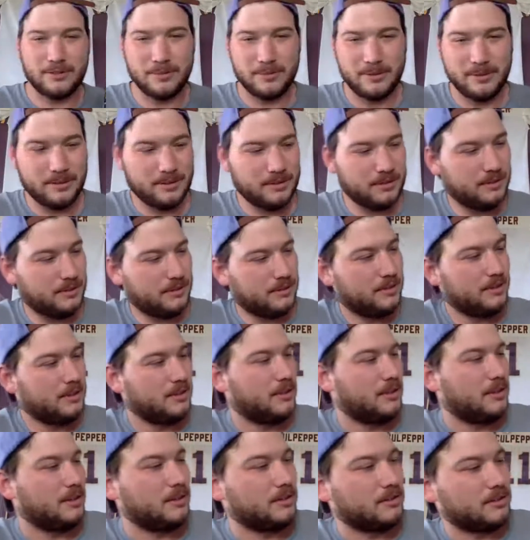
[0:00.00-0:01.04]
one
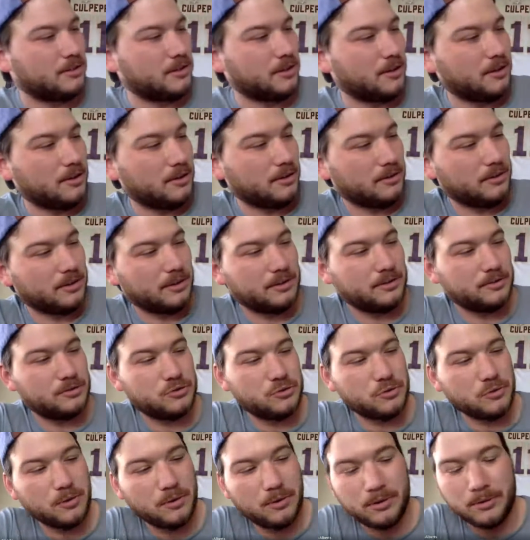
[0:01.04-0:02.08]
is called
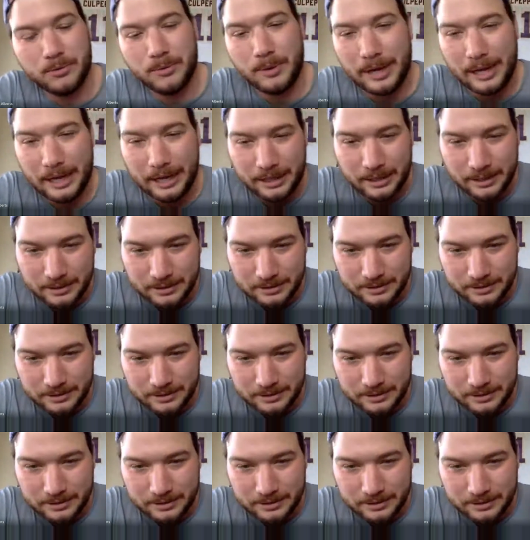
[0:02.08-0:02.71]
Trollway